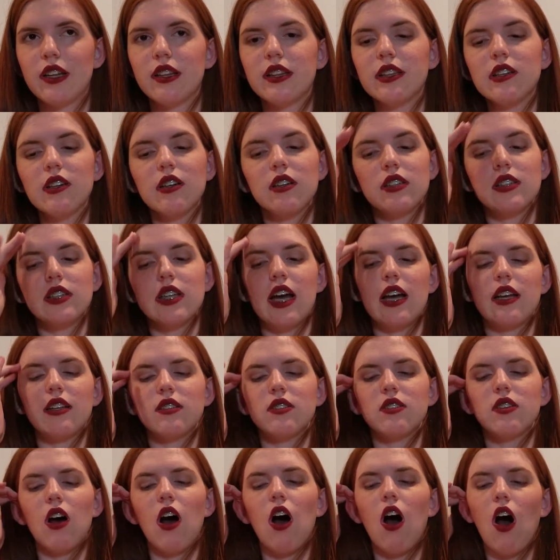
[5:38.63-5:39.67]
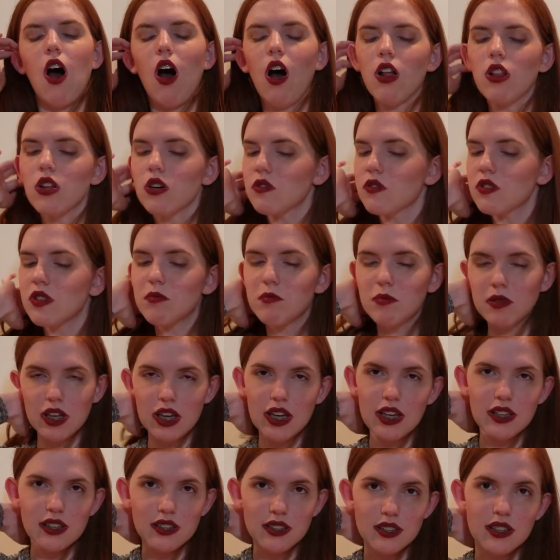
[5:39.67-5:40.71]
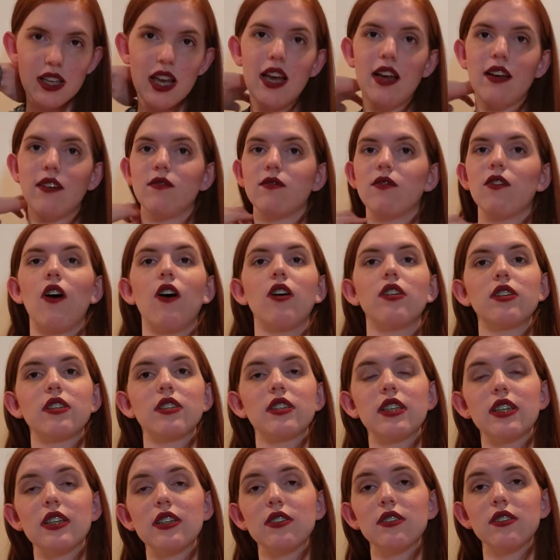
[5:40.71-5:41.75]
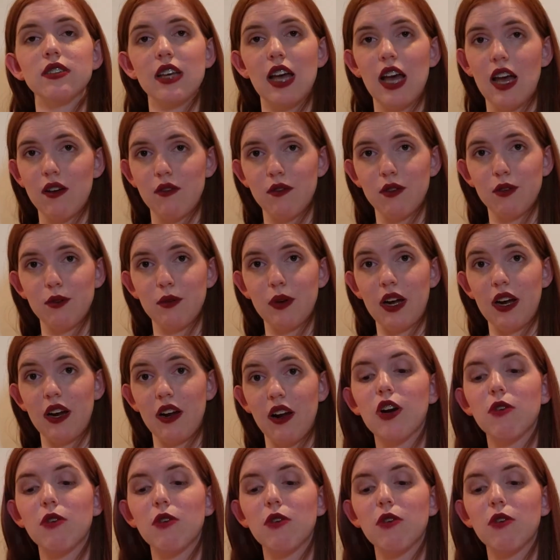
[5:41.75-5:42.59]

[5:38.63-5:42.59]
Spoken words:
There are signs all over the place and volunteers everywhere.